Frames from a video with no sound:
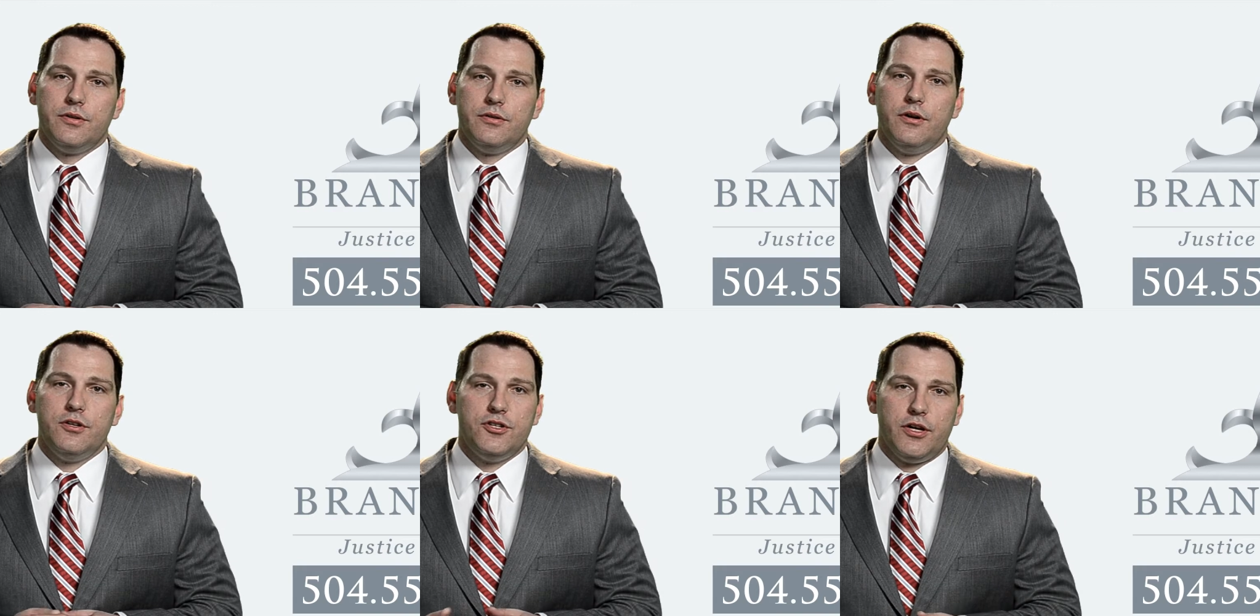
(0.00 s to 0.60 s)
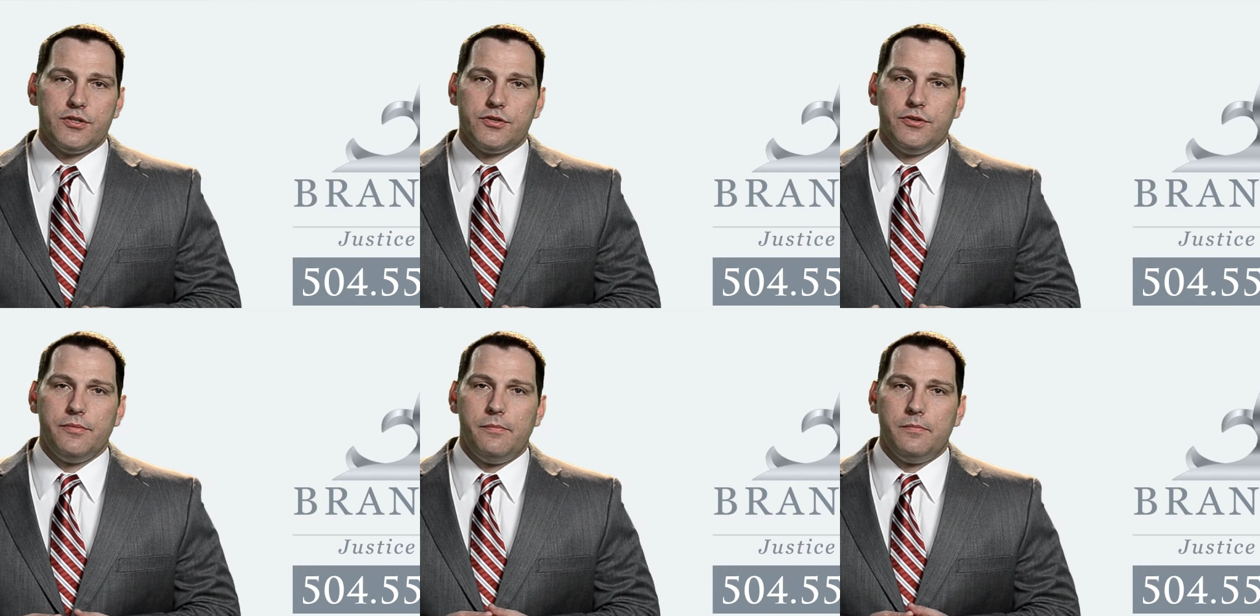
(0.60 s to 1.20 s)

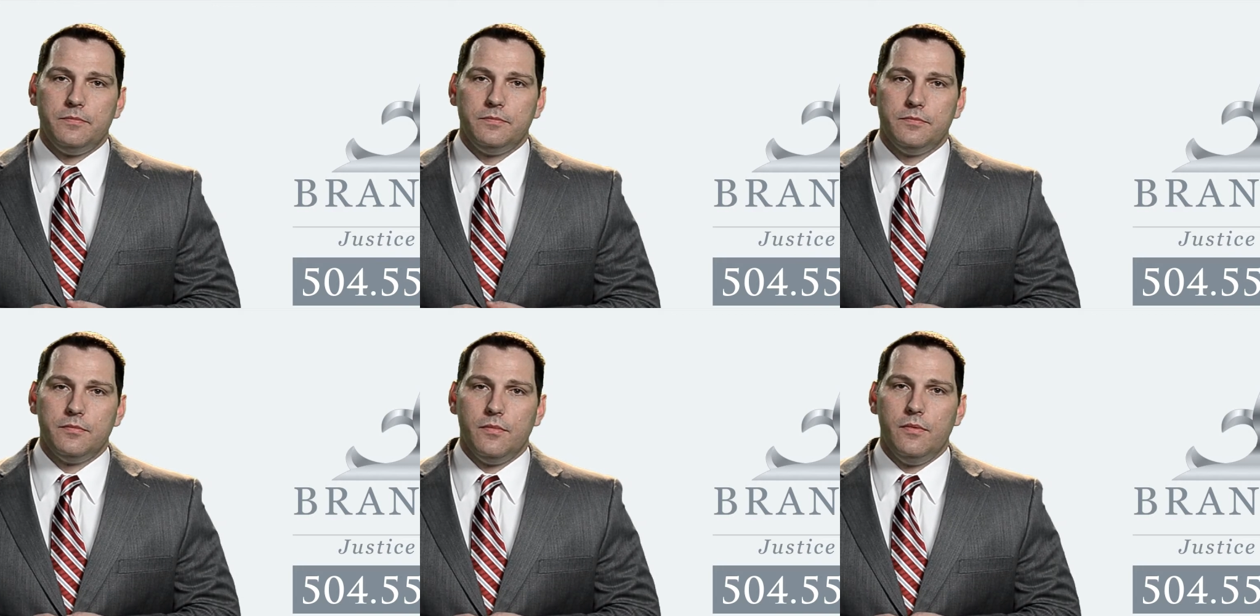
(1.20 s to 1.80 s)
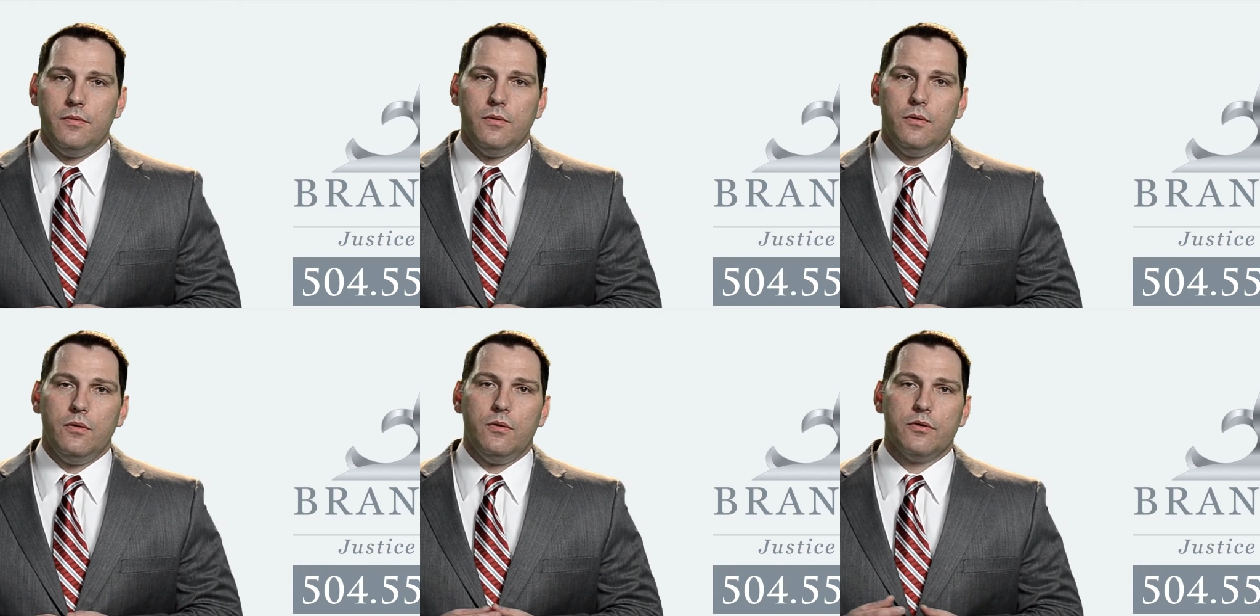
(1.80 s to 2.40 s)
adjuster
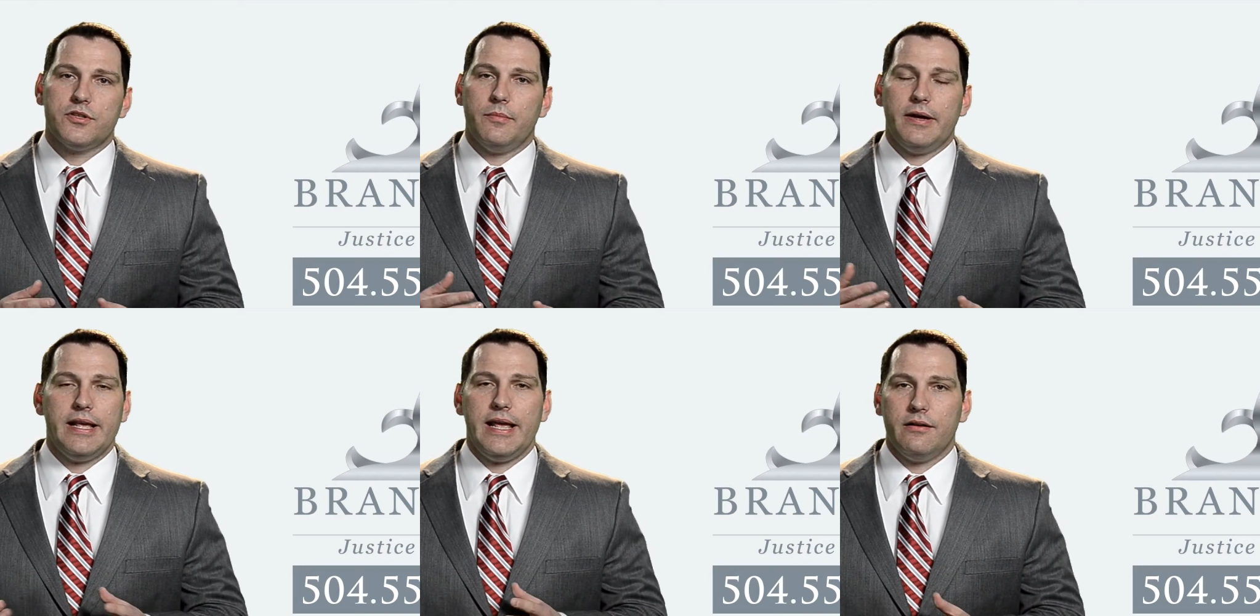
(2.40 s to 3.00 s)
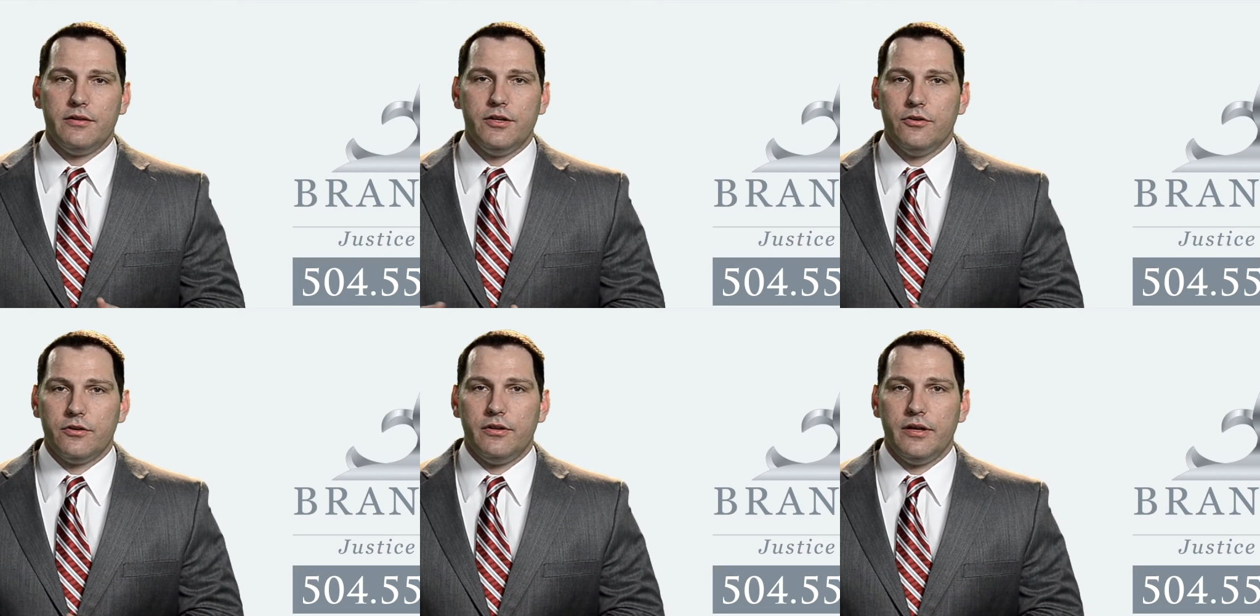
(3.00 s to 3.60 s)
or somebody handling your
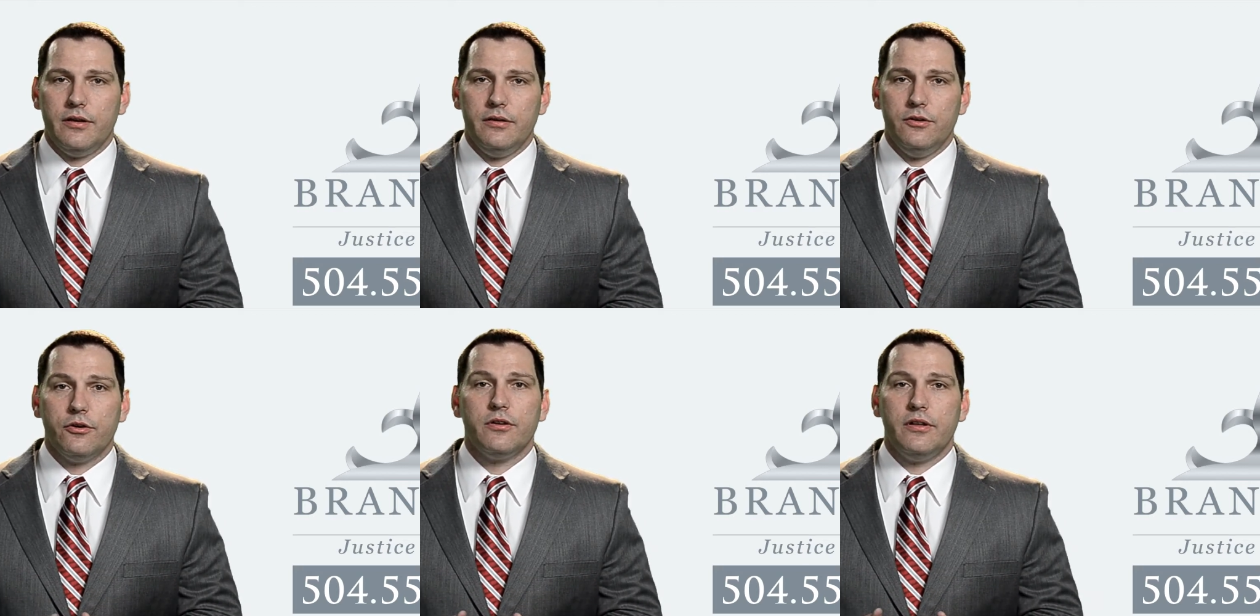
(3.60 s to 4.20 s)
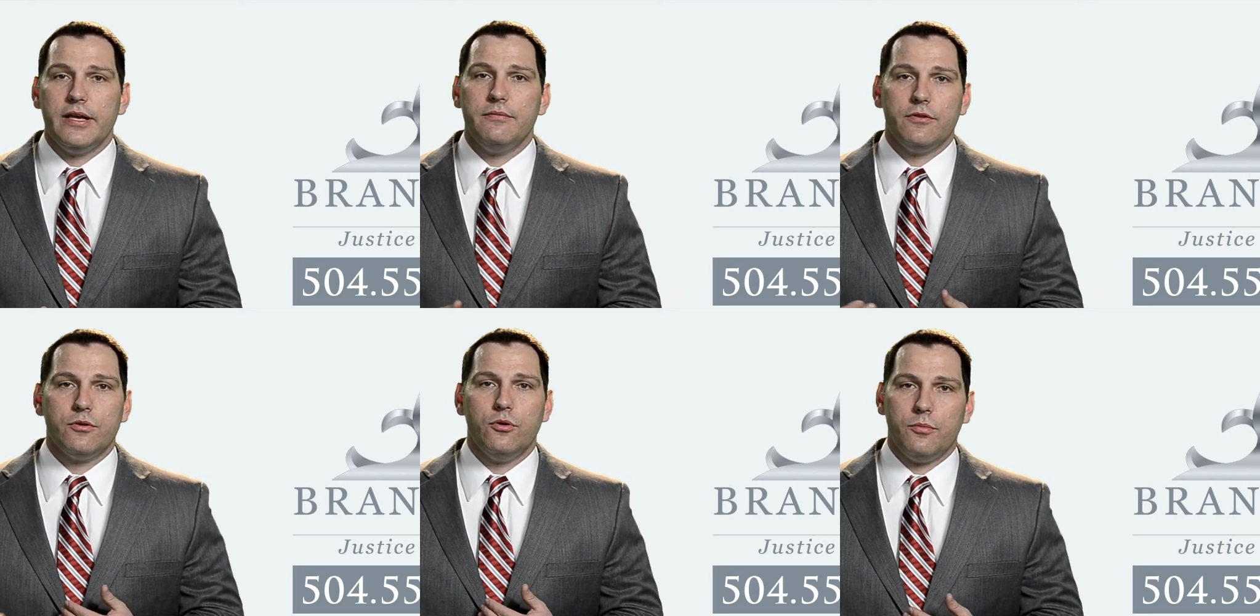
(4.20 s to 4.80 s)
claim, your claim for
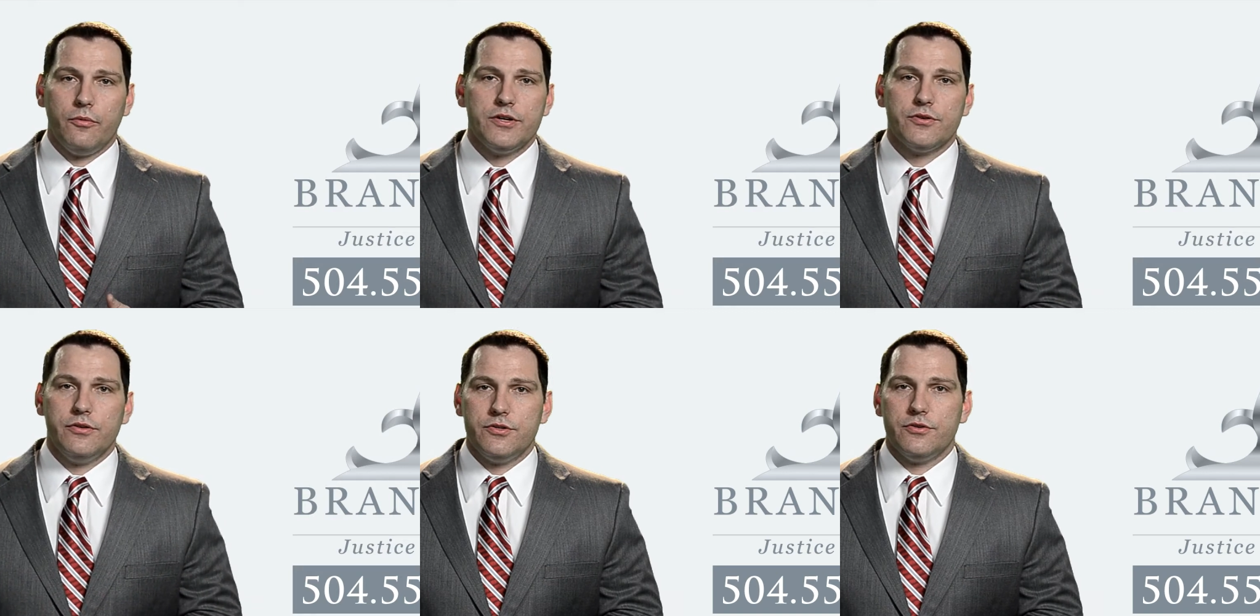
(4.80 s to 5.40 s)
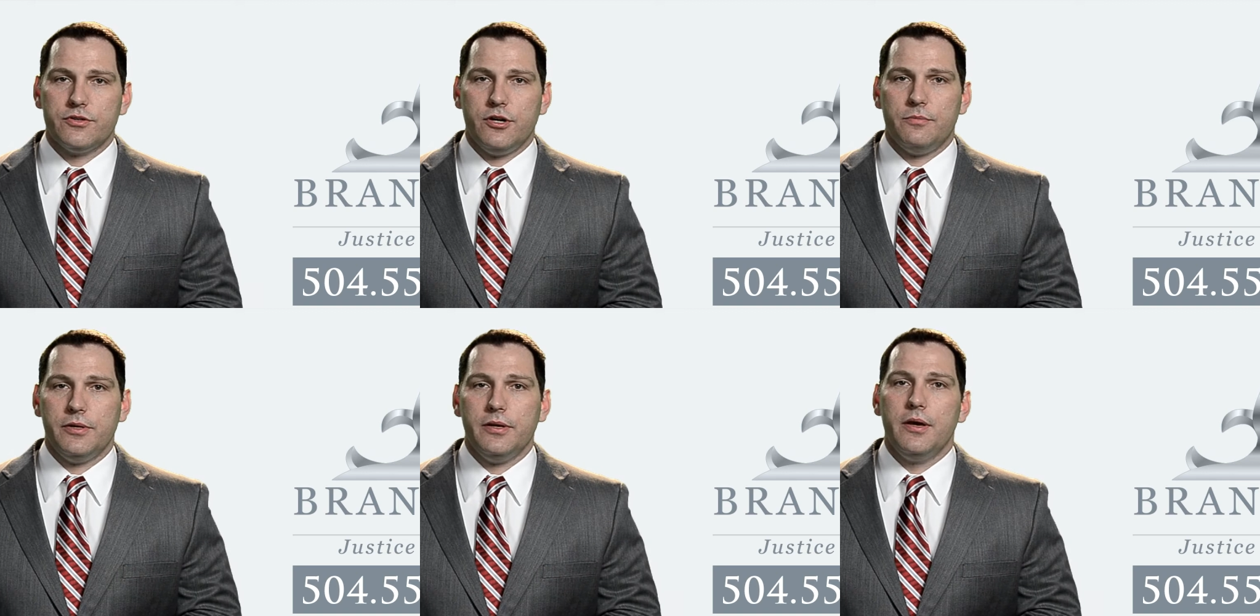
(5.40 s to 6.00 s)
the corporation or insurance
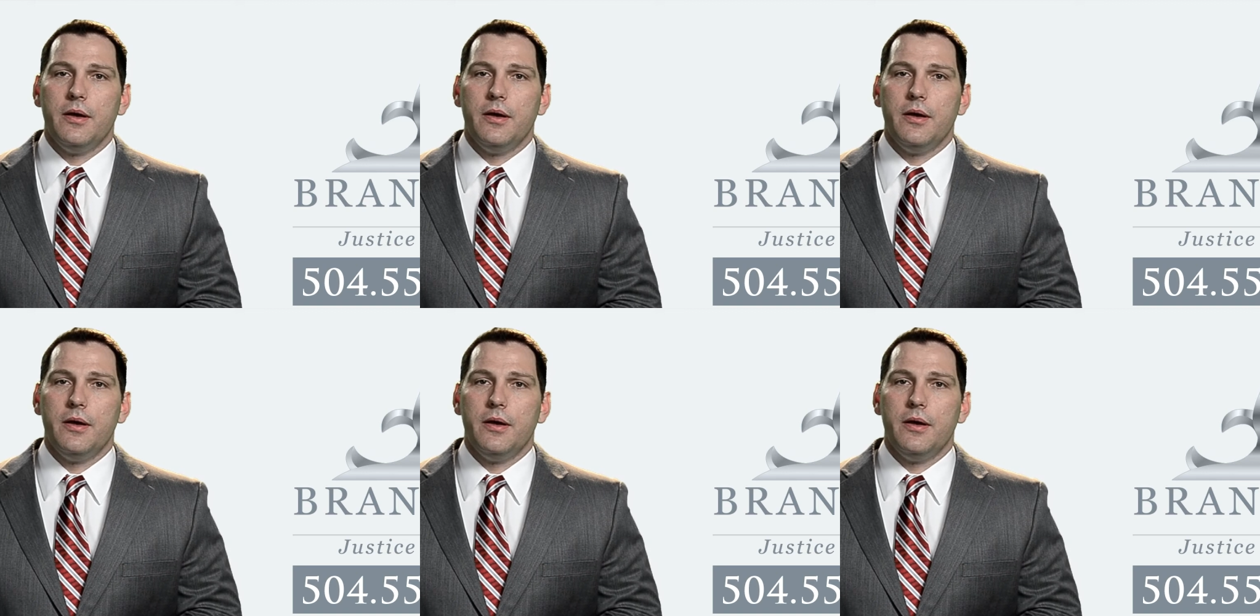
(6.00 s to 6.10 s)
company